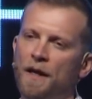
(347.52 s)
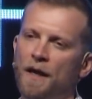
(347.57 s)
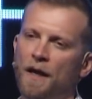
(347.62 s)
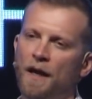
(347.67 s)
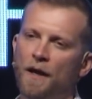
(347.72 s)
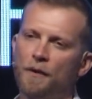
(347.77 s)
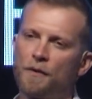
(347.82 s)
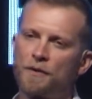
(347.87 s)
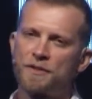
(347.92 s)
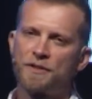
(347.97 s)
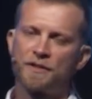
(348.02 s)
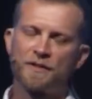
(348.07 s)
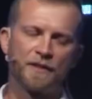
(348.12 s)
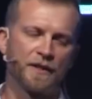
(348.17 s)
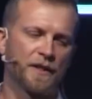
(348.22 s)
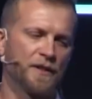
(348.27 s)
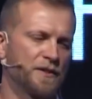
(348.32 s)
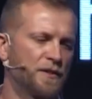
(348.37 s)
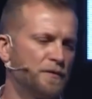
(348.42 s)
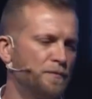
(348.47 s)
I also
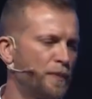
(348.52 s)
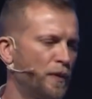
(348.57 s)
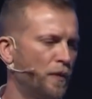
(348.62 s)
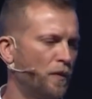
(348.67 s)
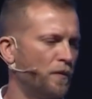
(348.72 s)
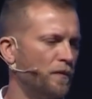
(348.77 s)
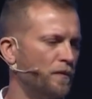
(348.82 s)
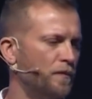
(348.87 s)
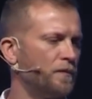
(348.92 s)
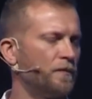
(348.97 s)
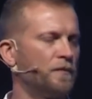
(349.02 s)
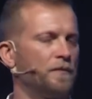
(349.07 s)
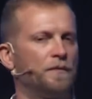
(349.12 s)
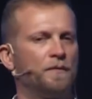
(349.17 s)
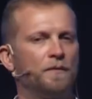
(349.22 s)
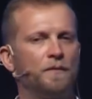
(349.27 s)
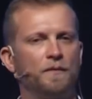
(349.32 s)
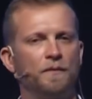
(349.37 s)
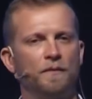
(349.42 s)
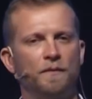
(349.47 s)
think it's important
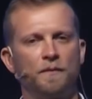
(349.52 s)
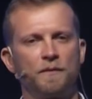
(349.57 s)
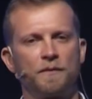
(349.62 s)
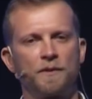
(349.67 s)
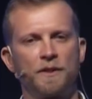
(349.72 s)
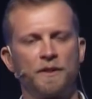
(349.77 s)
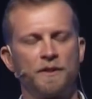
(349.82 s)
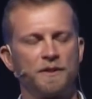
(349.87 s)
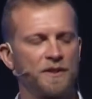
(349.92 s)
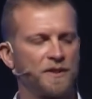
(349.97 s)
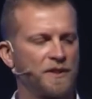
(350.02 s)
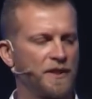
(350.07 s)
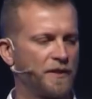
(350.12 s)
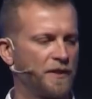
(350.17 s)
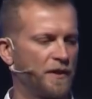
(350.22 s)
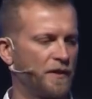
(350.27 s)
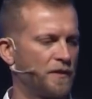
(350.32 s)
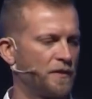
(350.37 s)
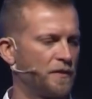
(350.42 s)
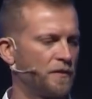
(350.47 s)
to
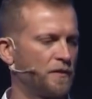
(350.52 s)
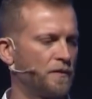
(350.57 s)
consider,